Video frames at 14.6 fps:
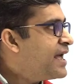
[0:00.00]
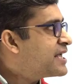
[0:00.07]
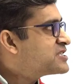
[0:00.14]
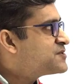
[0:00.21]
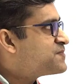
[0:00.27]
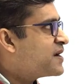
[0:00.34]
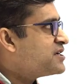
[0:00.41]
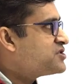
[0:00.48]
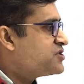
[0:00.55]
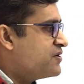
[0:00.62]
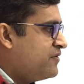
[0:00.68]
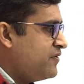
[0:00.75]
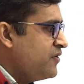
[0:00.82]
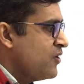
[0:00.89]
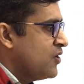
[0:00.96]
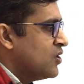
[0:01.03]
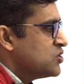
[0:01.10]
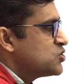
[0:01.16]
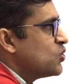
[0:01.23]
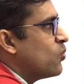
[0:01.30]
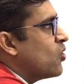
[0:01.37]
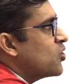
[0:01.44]
expression.
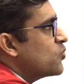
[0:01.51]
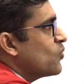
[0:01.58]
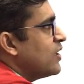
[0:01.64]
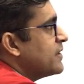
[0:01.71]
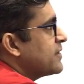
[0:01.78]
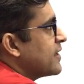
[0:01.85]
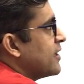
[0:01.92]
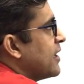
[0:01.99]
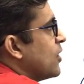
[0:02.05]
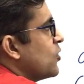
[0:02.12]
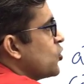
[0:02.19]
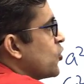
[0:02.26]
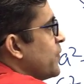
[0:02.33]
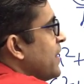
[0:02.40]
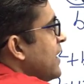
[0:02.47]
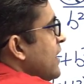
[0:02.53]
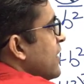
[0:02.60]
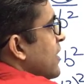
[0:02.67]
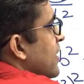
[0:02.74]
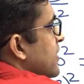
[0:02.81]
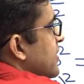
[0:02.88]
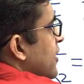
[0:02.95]
So what will it turn out to be?
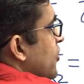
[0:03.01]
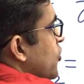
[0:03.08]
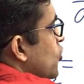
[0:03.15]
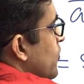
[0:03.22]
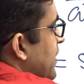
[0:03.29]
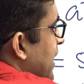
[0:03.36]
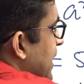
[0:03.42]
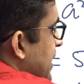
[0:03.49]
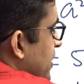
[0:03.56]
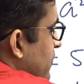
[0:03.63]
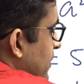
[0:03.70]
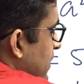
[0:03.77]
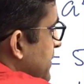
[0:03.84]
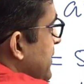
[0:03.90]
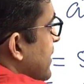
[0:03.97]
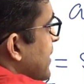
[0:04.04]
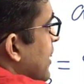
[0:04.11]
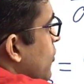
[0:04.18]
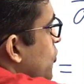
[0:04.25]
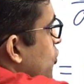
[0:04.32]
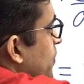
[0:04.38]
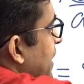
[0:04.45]
The numerator will turn
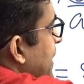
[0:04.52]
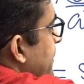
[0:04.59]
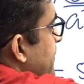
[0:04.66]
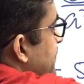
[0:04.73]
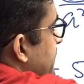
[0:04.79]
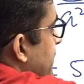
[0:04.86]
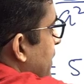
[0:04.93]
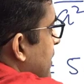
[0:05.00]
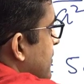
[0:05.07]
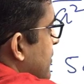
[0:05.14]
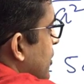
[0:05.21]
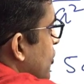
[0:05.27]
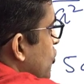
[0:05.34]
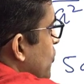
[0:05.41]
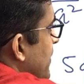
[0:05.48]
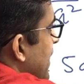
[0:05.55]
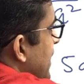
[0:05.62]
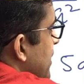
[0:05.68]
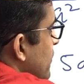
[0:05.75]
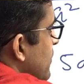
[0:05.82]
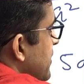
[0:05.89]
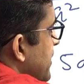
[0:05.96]
out to be, the
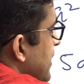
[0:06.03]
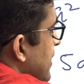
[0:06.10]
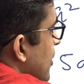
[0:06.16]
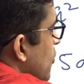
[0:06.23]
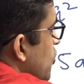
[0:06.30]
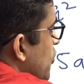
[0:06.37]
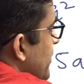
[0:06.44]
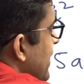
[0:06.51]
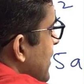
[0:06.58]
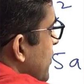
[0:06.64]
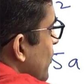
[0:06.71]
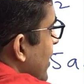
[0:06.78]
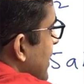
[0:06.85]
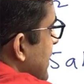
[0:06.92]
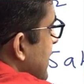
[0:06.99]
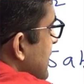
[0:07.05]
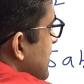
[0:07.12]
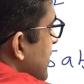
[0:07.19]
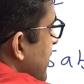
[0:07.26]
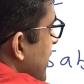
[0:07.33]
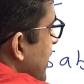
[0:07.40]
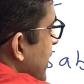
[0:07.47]
numerator will turn out to be
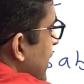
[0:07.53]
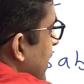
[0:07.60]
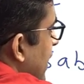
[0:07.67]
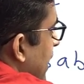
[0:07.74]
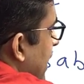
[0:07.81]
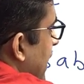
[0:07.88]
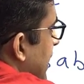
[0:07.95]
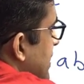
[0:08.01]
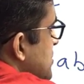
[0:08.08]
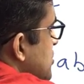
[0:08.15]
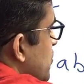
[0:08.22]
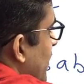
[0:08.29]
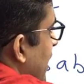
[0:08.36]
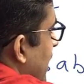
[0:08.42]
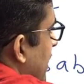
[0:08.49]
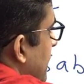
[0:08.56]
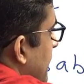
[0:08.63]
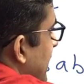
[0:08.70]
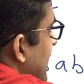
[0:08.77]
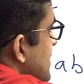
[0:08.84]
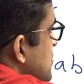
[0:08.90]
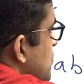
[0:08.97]
23 a square
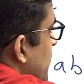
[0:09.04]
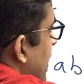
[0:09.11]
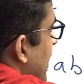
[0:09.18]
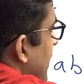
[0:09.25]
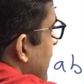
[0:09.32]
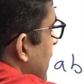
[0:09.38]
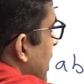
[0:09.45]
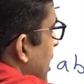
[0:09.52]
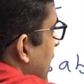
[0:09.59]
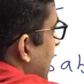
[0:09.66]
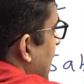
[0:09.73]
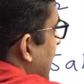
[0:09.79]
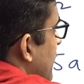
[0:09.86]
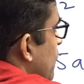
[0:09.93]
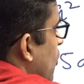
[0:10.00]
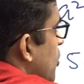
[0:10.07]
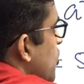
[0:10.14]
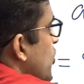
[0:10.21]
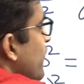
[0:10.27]
b square. And what